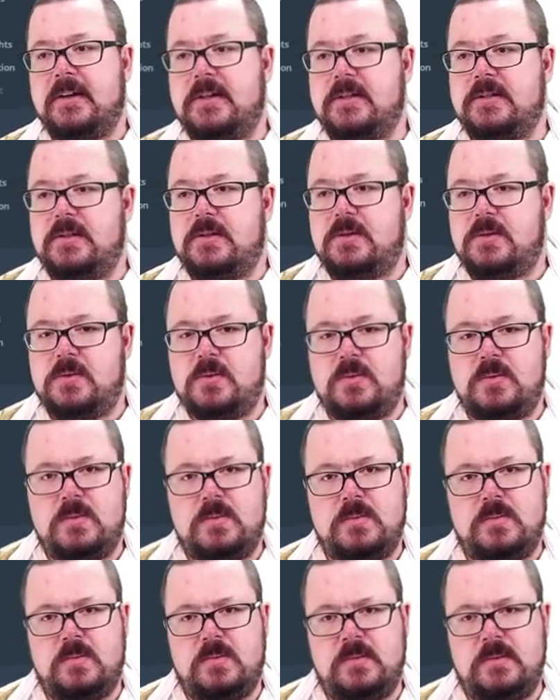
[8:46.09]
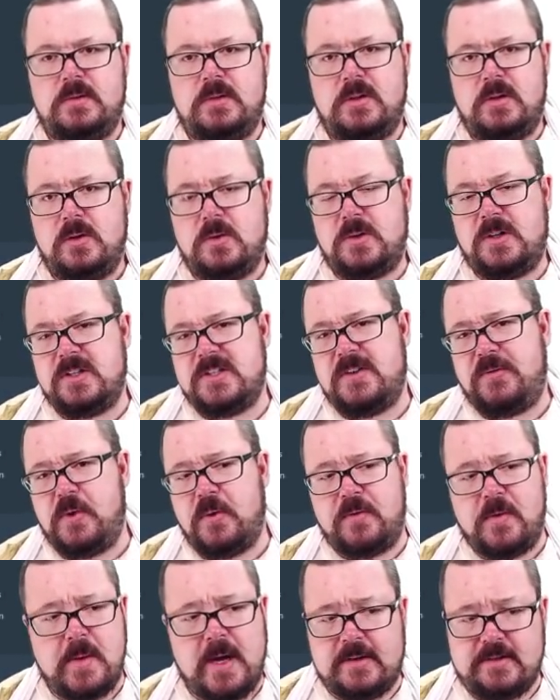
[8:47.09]
You look as if you're
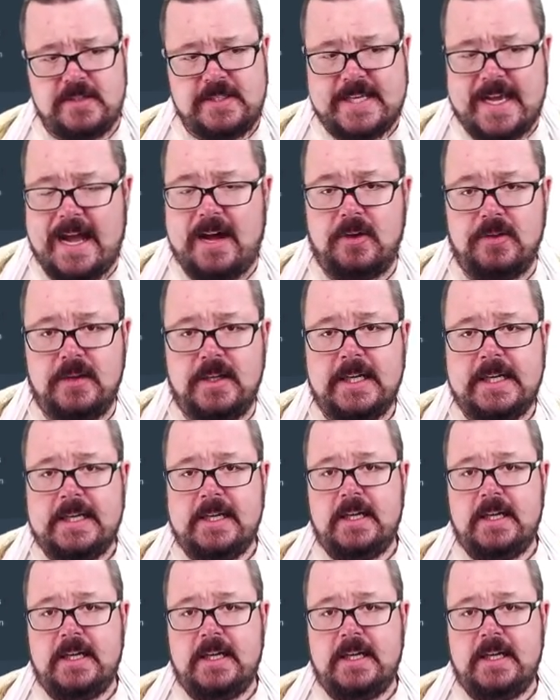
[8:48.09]
from out of town.